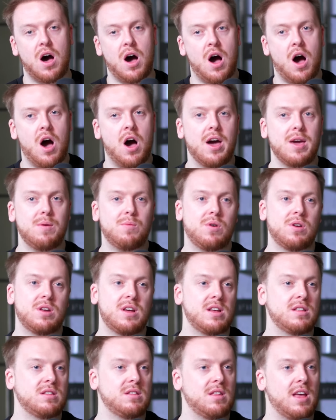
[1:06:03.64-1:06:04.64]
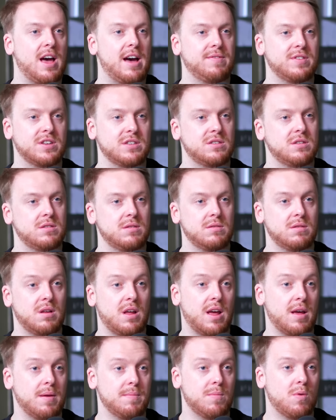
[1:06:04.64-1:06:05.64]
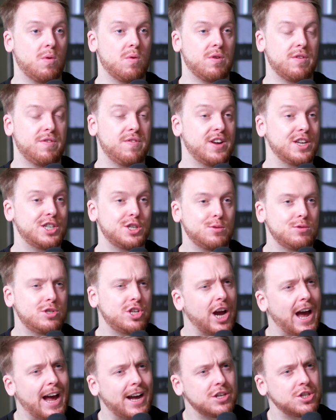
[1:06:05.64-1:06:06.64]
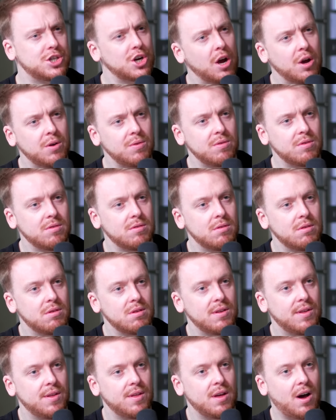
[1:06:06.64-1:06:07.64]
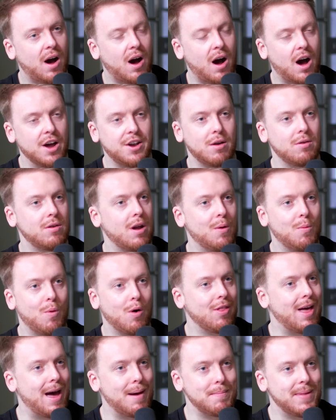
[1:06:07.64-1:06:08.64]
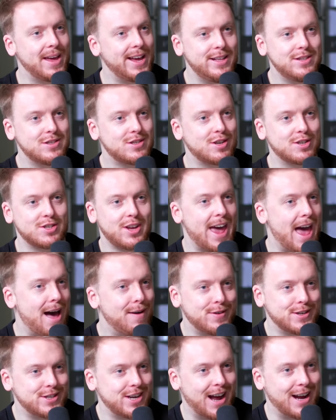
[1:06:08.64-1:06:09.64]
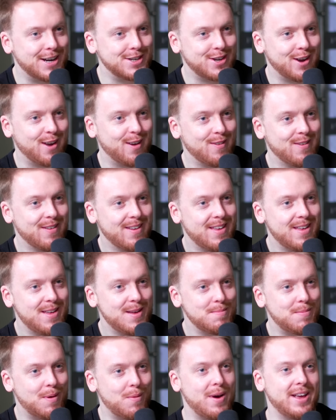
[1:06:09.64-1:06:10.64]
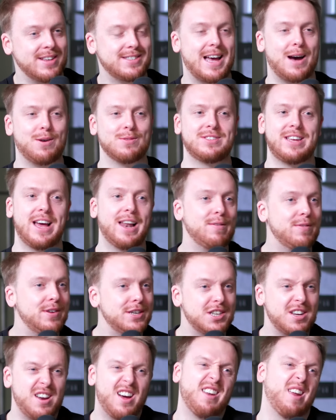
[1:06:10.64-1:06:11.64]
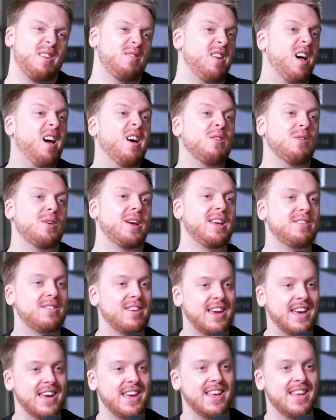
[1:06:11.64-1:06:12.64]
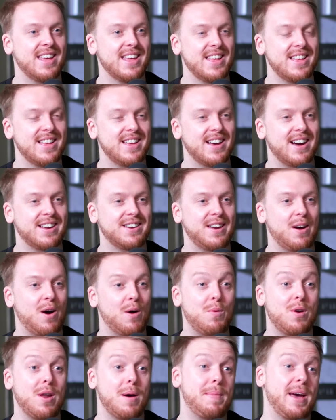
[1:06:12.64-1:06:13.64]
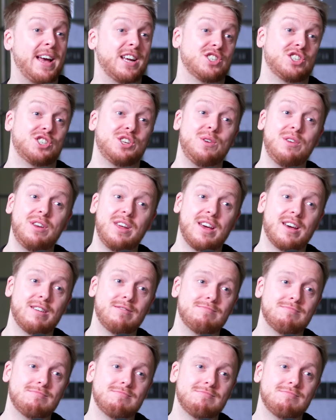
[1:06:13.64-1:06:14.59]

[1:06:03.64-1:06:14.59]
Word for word: I want to have a more official chat show. I don't know what that means because I have a chat show, but is that on television? I don't know. Is it? I don't know. I want a better studio.